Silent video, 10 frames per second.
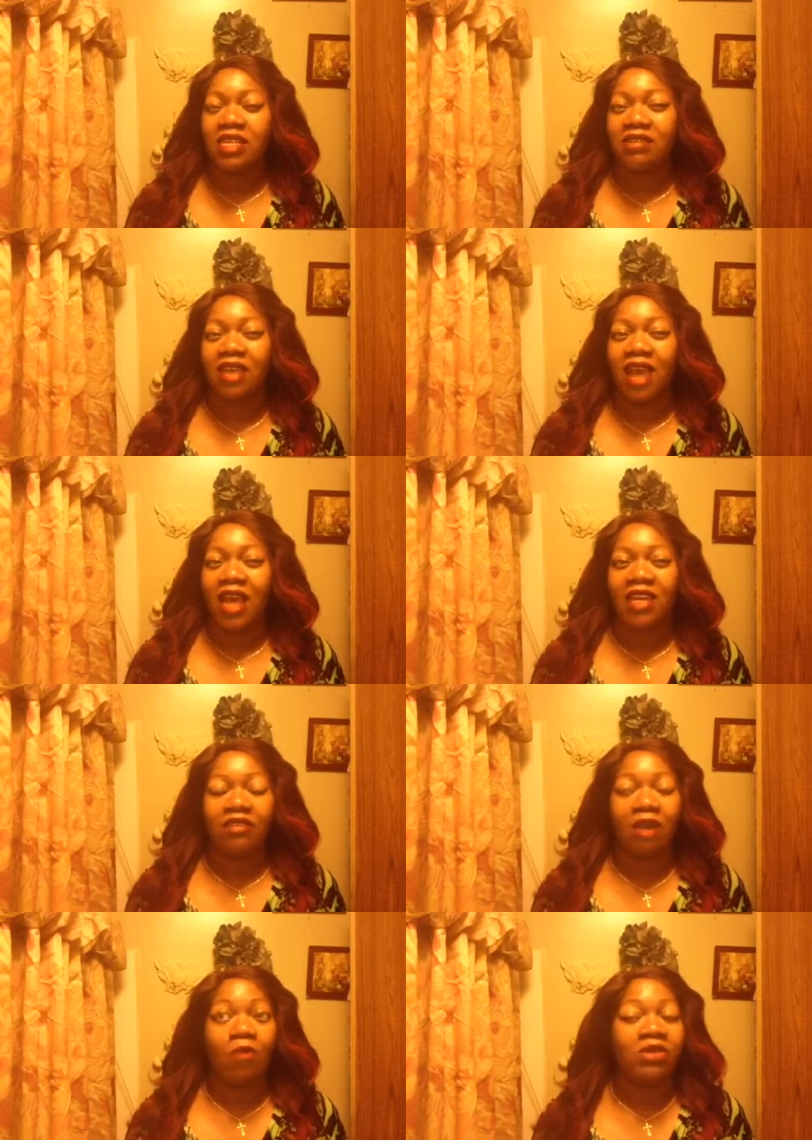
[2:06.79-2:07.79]
It I
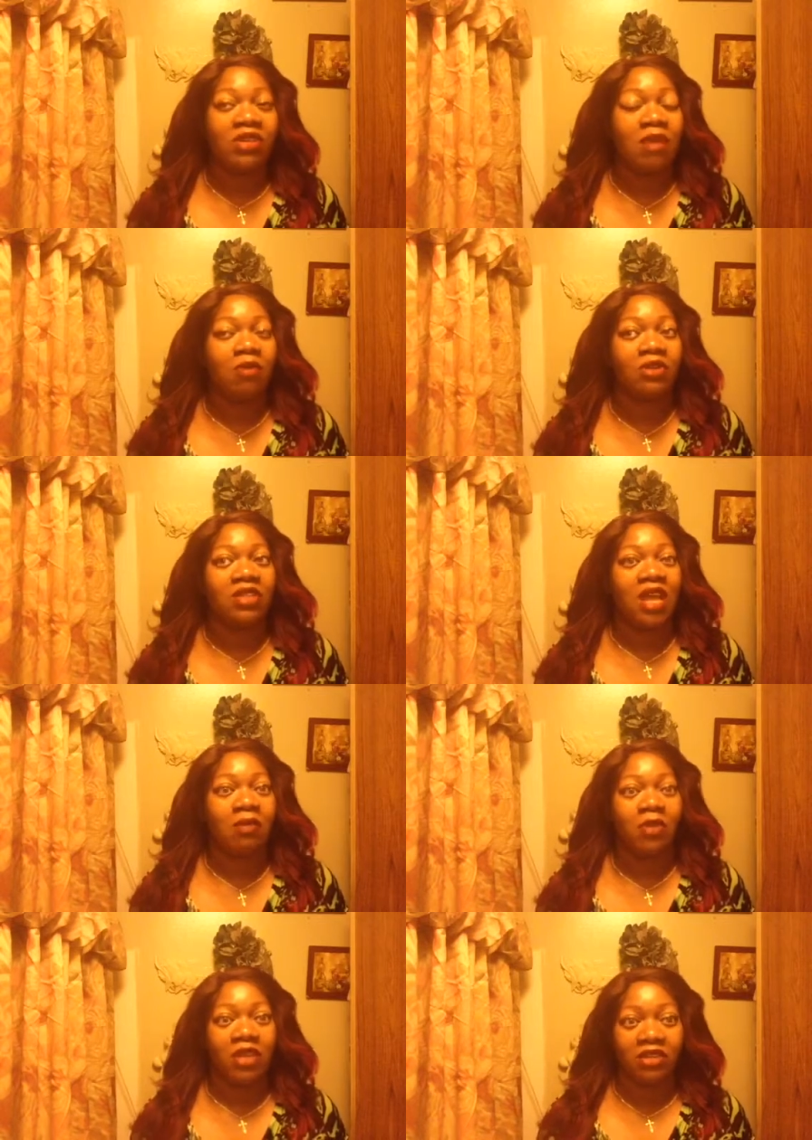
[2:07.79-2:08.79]
didn't. I wasn't able to style
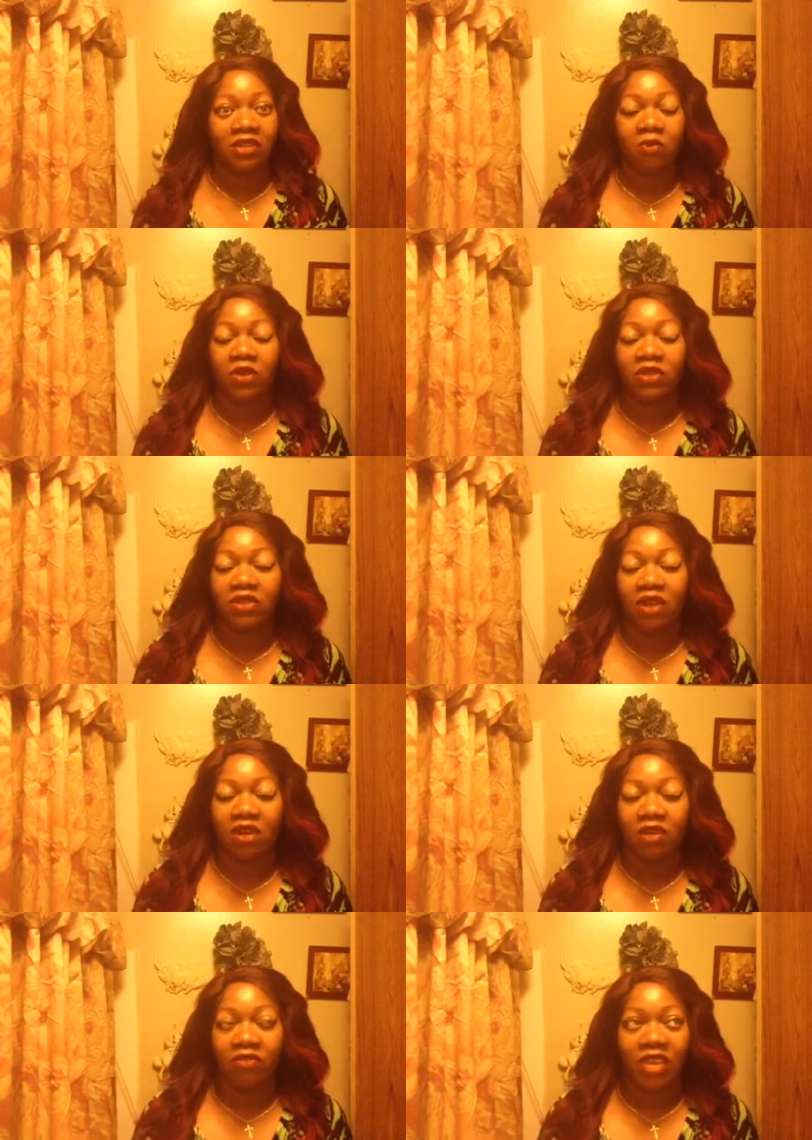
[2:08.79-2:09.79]
it because it was
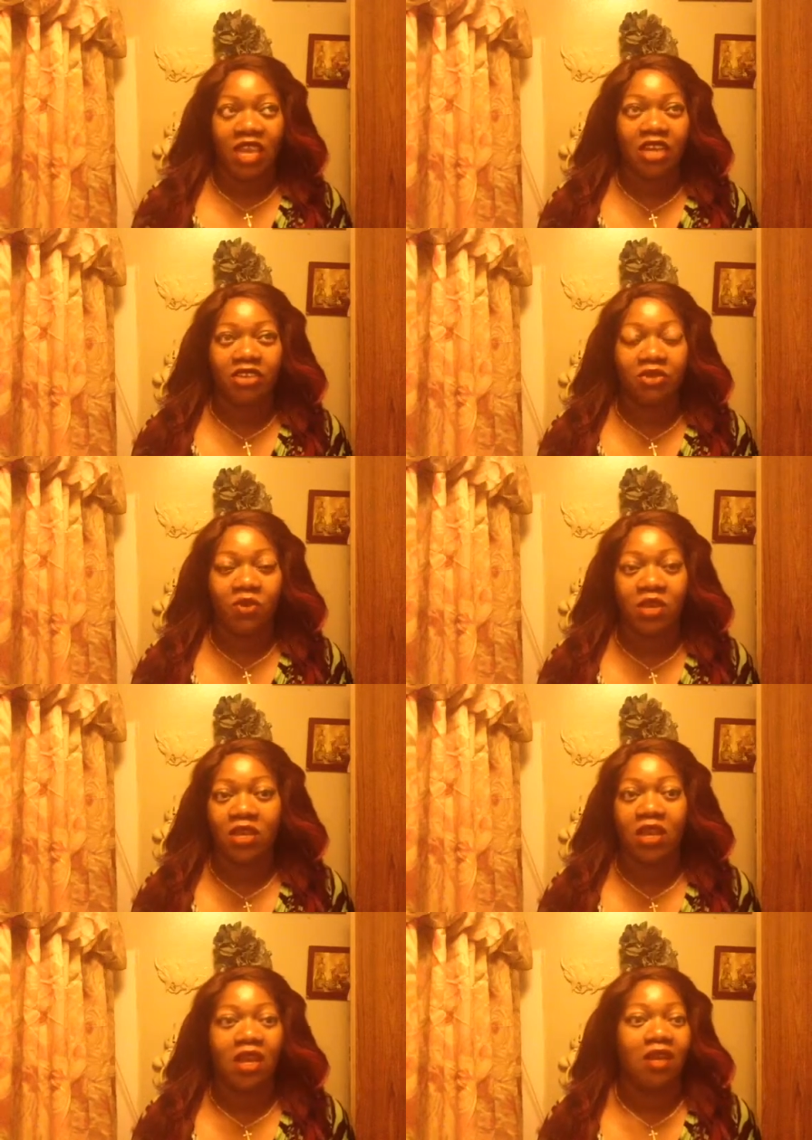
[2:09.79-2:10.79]
uh, vacation
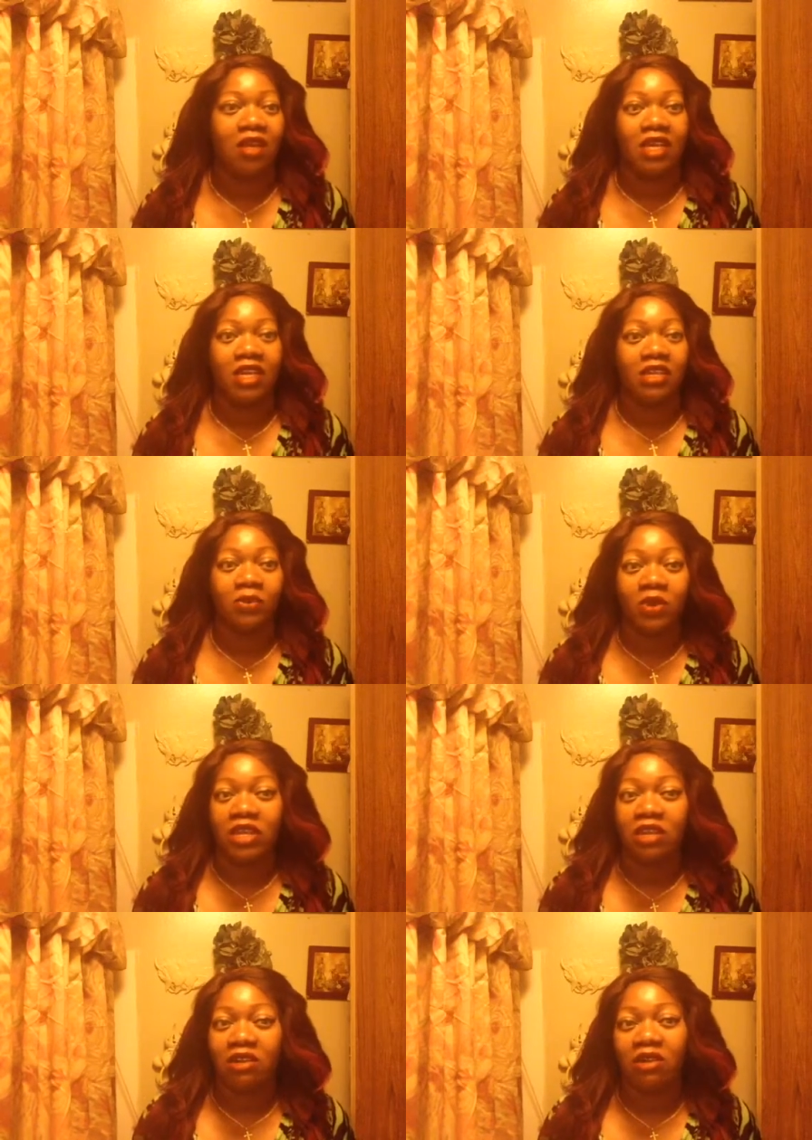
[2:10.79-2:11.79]
week, and kids were
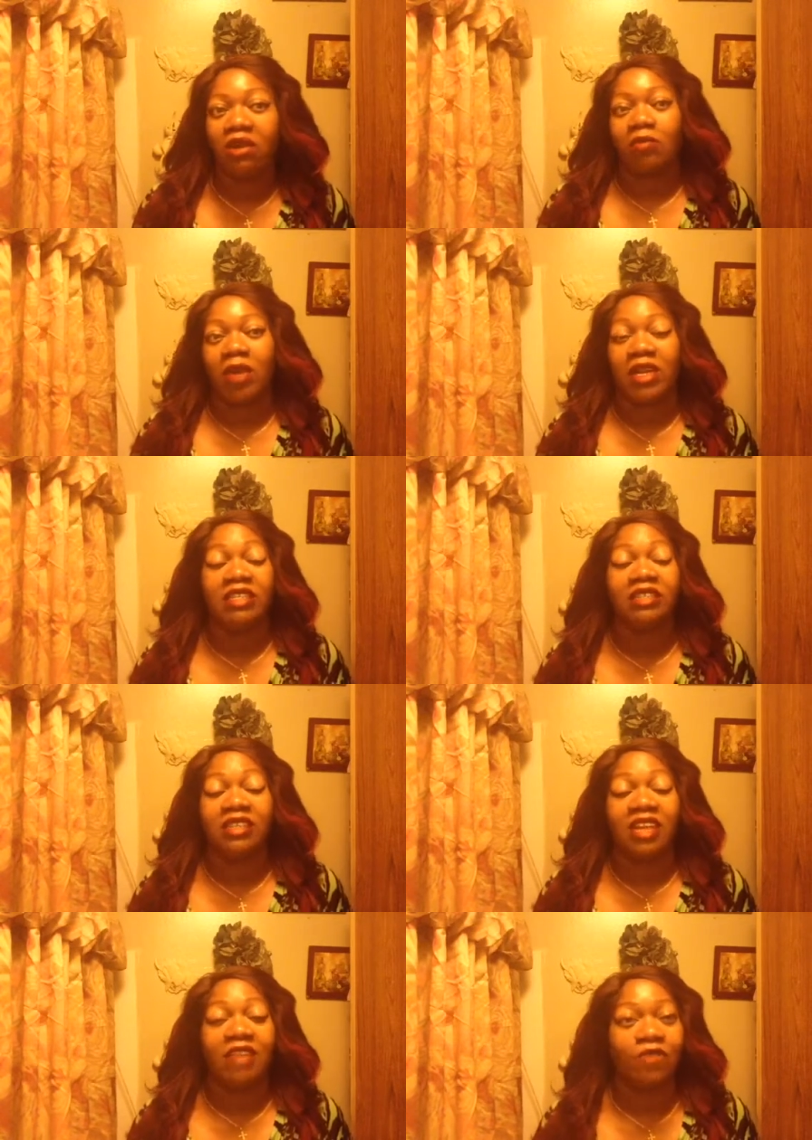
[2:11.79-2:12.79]
here, my nieces
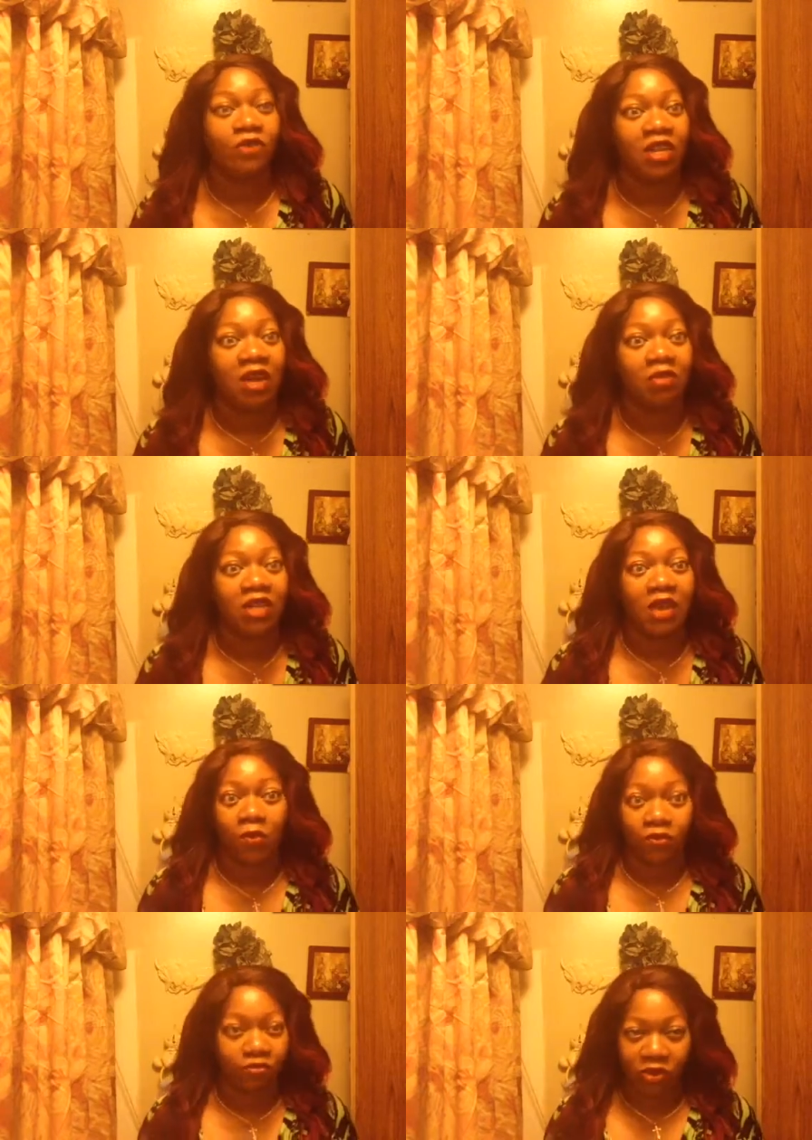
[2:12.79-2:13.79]
and nephews, and I was like
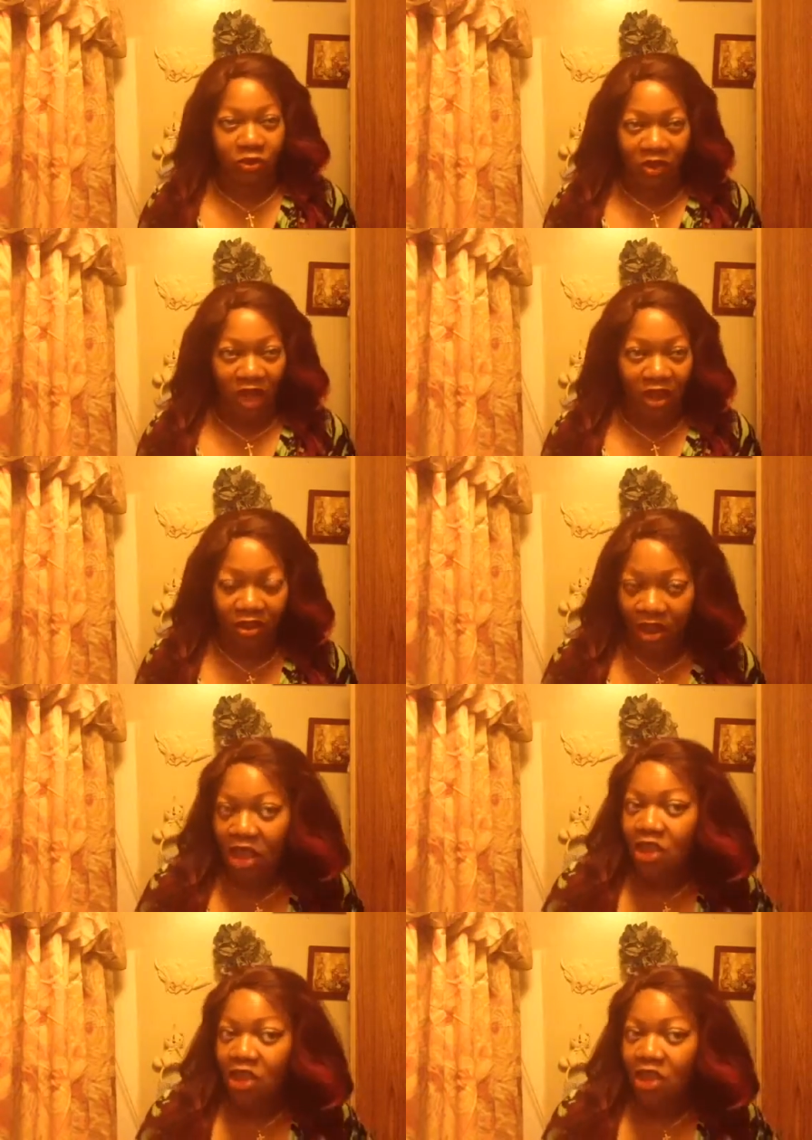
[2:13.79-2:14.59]
too tired.